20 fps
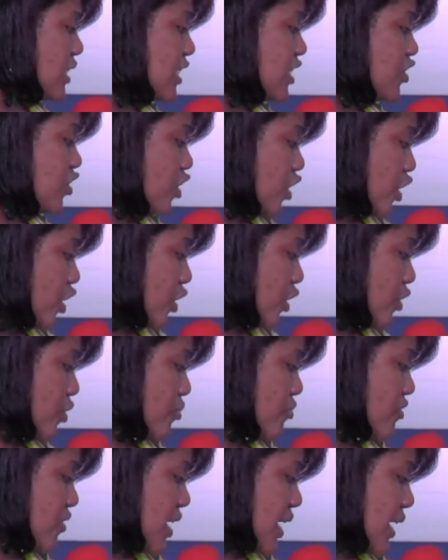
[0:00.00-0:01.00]
to learn new
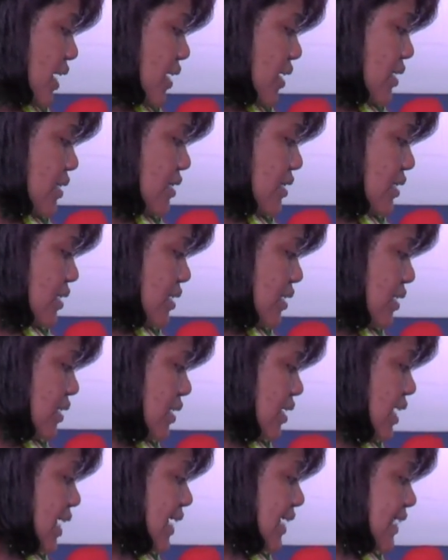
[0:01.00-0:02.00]
things.
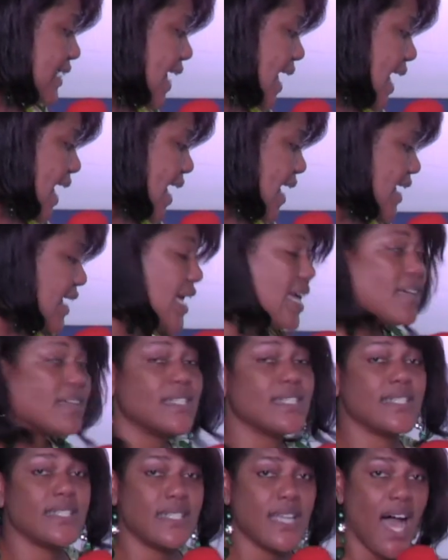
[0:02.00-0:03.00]
K,
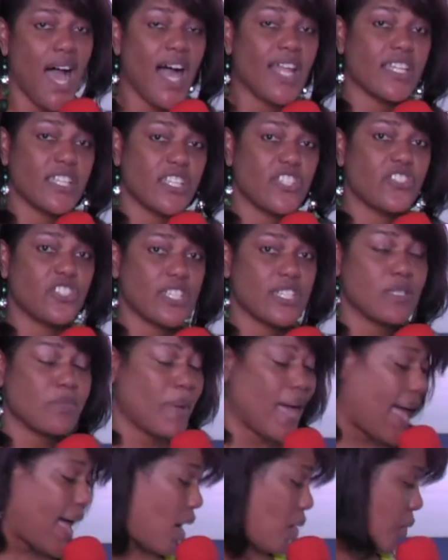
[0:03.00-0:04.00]
knowledge is
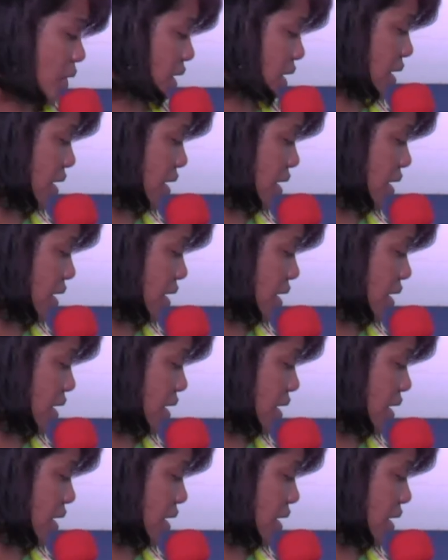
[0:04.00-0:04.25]
power.